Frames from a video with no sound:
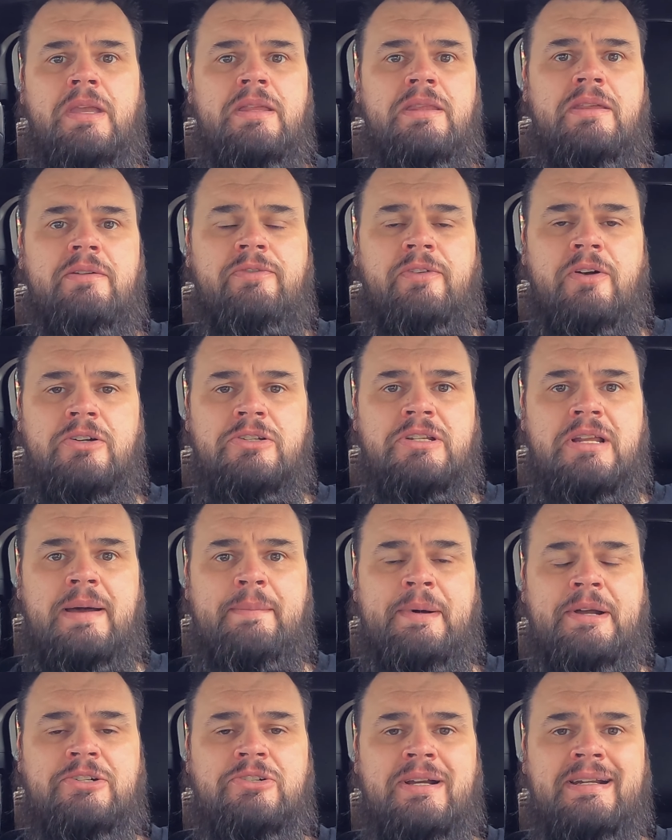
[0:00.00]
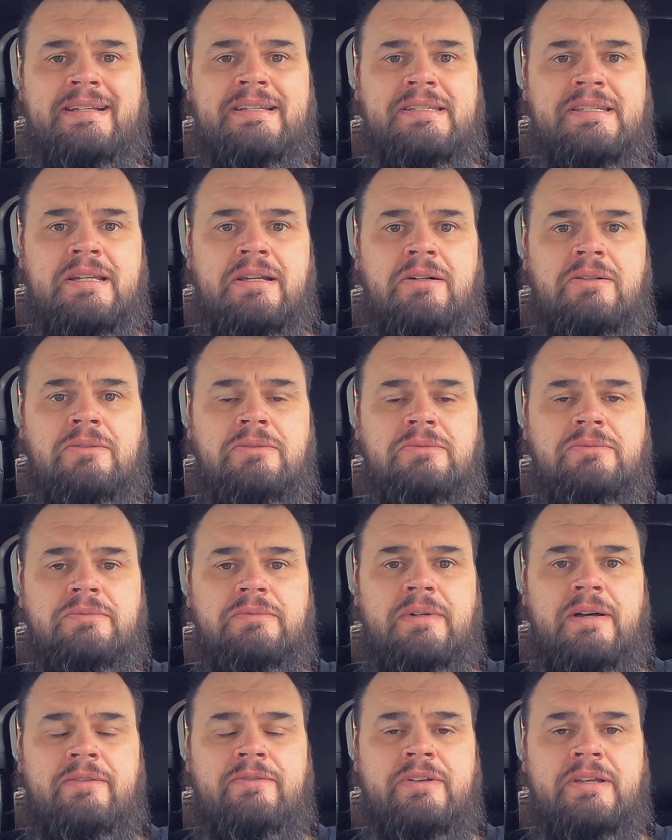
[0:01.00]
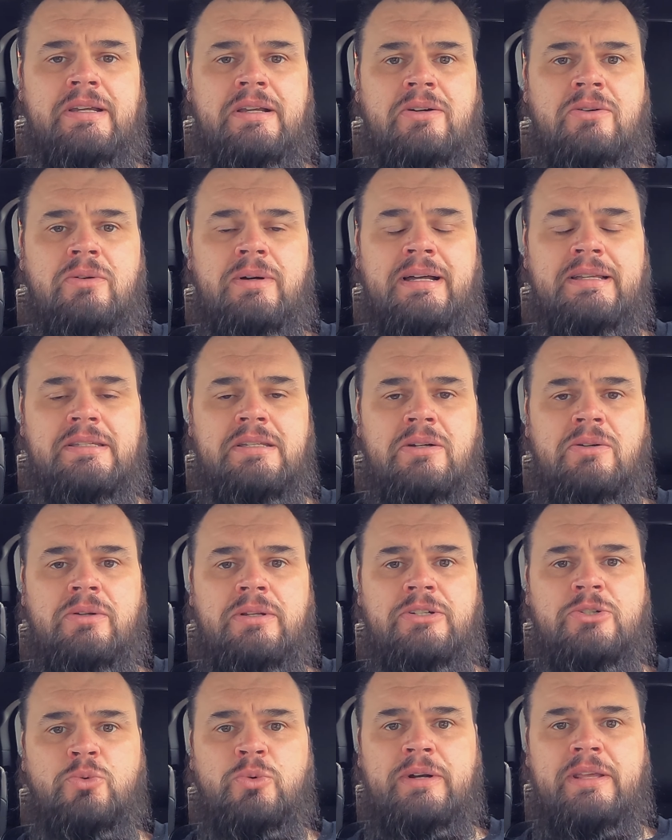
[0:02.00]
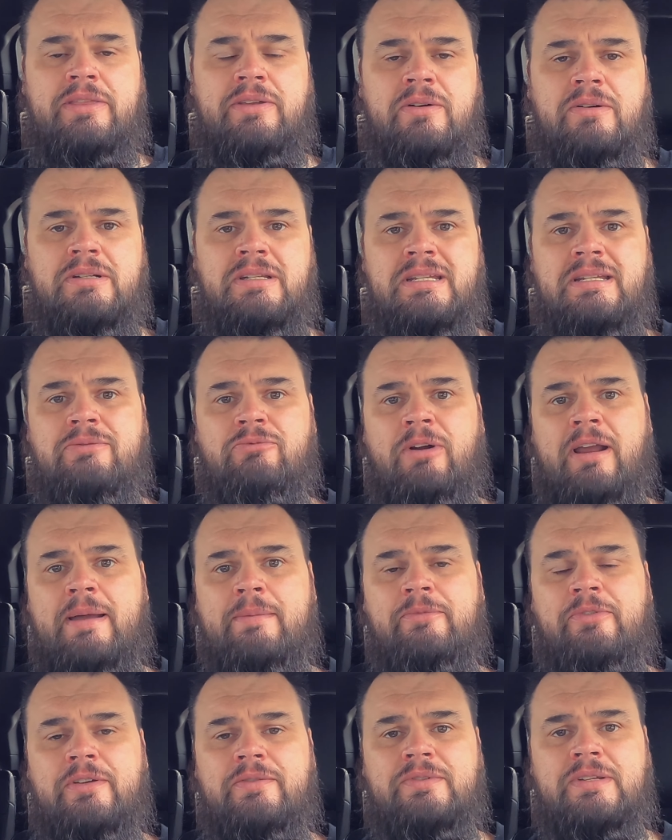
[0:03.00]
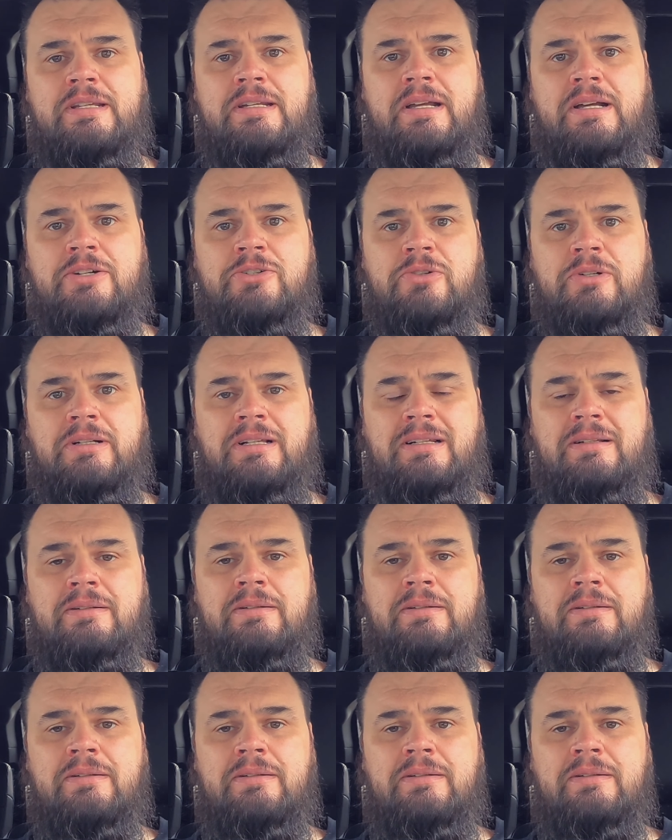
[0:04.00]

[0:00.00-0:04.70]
The first time I tried to sell a vehicle, I sold a 2013 Ram 1500,